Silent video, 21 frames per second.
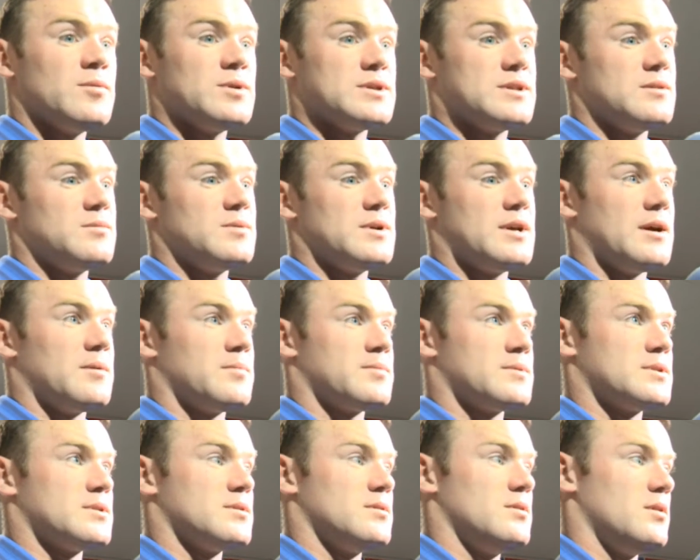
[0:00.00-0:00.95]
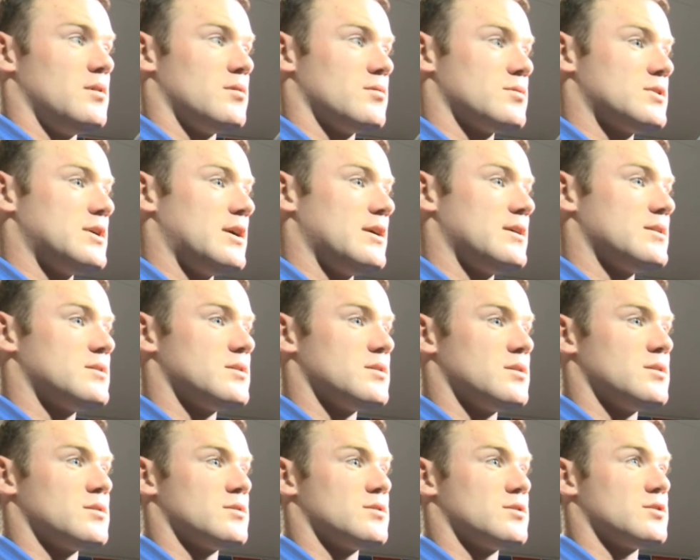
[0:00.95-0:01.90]
Yeah, we did. We kept, you know, trying
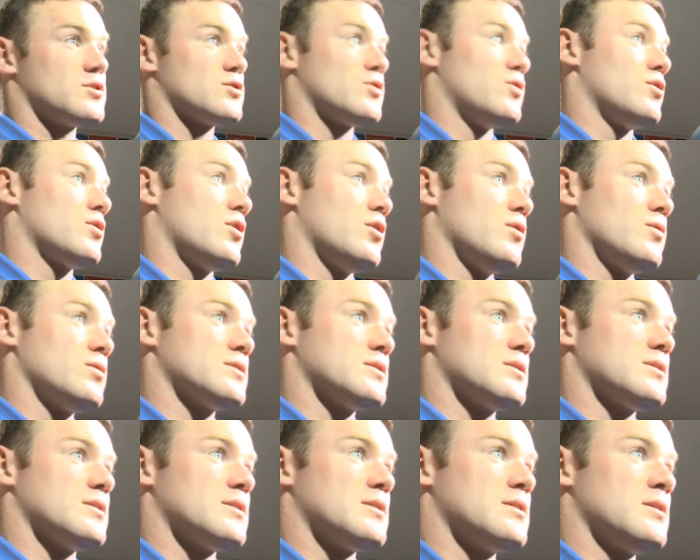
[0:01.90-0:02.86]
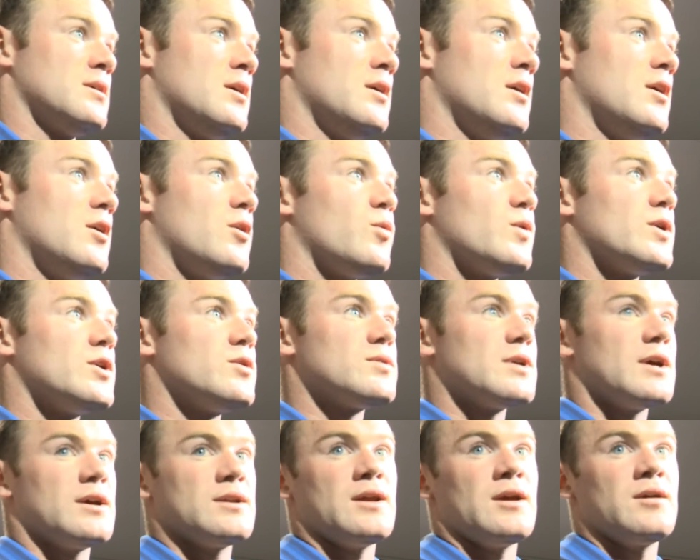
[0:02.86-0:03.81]
to, to score goals, and we
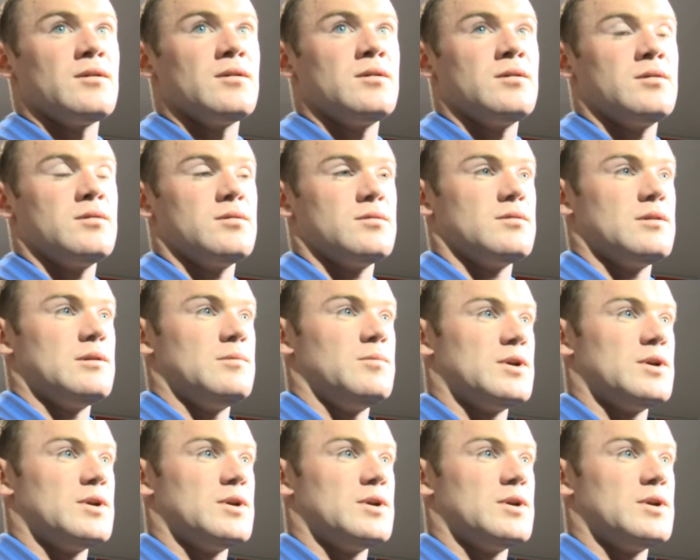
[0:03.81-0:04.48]
knew that they.